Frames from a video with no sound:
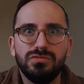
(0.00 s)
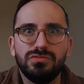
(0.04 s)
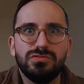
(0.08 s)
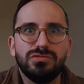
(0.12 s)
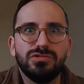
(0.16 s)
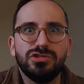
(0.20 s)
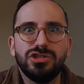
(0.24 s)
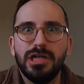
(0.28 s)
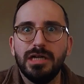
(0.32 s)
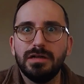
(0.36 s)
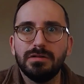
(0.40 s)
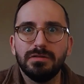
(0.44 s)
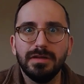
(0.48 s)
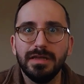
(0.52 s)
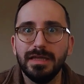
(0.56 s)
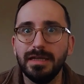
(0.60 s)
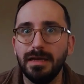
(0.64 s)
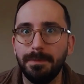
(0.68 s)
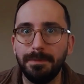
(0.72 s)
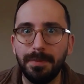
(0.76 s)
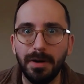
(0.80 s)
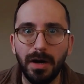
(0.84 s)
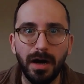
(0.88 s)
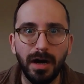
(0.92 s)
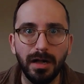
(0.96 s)
generally
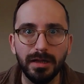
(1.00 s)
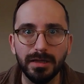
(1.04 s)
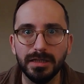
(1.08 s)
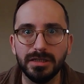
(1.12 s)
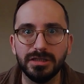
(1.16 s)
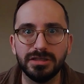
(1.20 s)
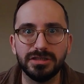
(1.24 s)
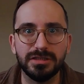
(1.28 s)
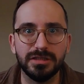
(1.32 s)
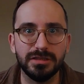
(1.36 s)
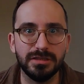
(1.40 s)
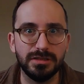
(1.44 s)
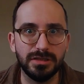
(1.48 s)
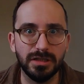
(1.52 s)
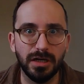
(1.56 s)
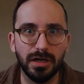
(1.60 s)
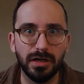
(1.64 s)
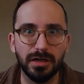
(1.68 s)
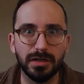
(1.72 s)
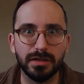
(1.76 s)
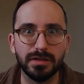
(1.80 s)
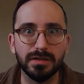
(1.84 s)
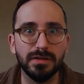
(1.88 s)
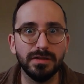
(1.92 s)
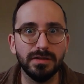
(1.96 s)
a polished,
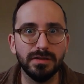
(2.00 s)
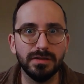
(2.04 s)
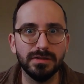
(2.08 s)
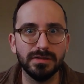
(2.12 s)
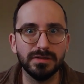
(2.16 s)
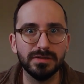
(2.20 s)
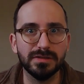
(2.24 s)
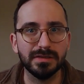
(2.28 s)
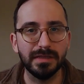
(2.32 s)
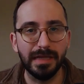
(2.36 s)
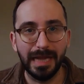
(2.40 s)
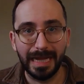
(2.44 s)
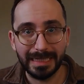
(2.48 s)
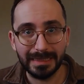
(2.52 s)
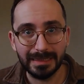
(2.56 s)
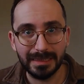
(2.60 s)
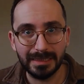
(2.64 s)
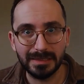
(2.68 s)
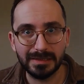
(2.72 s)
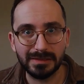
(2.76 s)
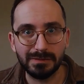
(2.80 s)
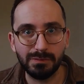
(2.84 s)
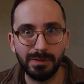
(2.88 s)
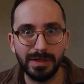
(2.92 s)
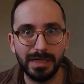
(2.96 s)
dark,
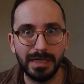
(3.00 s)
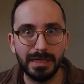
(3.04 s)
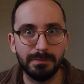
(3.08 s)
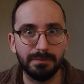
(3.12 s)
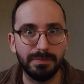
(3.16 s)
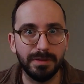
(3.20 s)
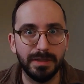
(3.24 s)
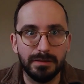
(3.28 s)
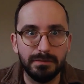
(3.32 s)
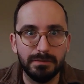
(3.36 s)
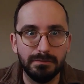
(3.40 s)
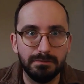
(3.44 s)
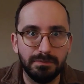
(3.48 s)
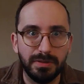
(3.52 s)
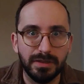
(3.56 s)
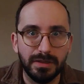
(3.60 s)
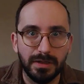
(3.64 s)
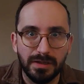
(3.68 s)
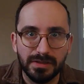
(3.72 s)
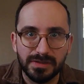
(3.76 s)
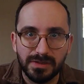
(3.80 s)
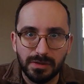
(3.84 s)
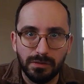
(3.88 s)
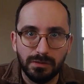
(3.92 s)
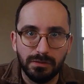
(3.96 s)
slightly sweet, but
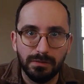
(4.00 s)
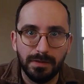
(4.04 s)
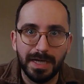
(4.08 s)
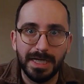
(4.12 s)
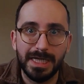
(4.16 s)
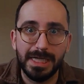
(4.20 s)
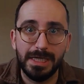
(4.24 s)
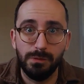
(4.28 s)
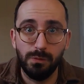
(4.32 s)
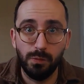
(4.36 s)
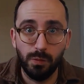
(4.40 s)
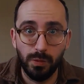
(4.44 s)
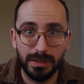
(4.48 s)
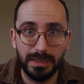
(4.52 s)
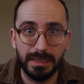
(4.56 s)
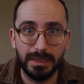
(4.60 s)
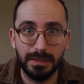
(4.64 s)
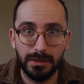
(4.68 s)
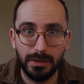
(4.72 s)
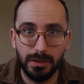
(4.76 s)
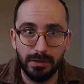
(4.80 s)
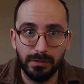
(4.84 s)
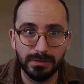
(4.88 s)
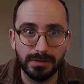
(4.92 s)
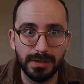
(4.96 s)
also grainy, woody
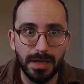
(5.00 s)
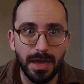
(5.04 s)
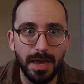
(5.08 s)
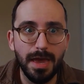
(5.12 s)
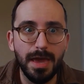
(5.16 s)
note.